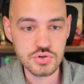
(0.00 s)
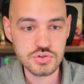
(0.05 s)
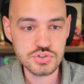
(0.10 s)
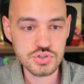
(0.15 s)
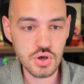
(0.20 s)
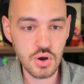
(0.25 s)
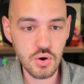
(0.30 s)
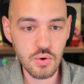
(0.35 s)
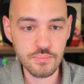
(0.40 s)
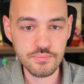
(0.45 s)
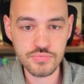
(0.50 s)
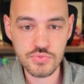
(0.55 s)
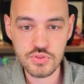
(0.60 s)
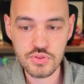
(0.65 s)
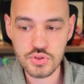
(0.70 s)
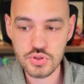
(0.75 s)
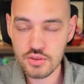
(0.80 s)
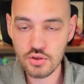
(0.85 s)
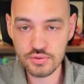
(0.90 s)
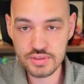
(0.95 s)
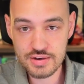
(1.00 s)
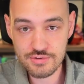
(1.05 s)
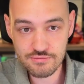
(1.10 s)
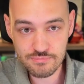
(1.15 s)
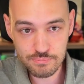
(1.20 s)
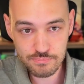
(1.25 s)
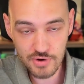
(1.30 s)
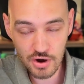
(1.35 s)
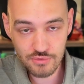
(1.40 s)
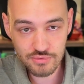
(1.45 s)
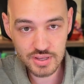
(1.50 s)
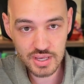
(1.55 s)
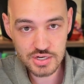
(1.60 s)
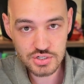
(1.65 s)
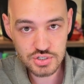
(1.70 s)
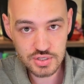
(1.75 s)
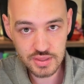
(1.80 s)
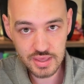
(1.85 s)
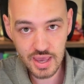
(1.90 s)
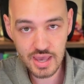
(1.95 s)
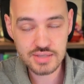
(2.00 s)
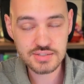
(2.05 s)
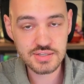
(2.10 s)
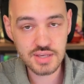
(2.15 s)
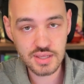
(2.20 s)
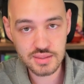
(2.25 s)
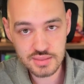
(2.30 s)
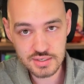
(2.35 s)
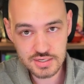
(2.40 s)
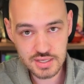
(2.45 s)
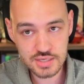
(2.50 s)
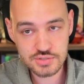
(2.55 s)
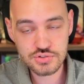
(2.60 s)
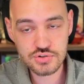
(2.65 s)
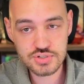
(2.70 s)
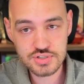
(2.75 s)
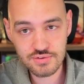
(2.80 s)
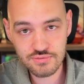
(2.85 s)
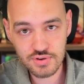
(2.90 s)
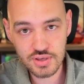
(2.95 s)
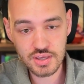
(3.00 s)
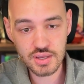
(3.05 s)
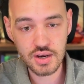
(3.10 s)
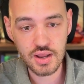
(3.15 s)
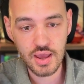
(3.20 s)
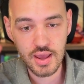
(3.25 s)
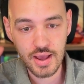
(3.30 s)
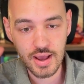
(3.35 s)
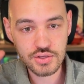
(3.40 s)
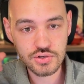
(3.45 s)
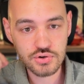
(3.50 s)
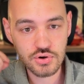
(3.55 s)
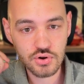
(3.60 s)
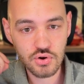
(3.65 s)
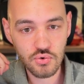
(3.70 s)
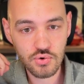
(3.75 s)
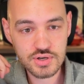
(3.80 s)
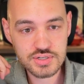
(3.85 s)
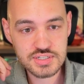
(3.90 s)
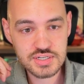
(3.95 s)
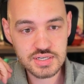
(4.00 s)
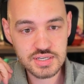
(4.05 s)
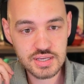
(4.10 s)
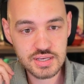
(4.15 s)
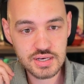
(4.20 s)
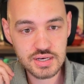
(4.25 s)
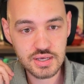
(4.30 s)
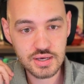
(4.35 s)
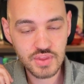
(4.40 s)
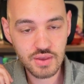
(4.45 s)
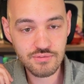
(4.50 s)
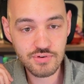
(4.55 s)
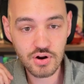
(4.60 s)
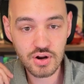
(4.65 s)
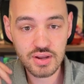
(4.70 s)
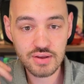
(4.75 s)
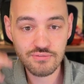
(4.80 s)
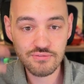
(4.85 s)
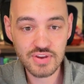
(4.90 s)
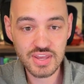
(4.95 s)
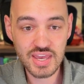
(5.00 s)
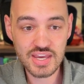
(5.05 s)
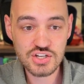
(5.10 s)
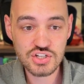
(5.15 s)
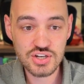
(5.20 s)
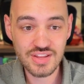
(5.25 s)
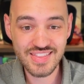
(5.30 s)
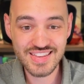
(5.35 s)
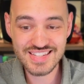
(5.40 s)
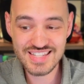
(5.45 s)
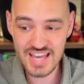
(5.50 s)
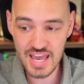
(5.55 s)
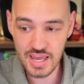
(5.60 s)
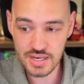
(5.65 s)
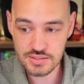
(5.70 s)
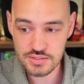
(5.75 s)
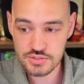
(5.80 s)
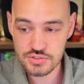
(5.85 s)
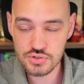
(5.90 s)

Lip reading: So you'll need verification of the asset, the death certificate. You're going to need verification of the debt.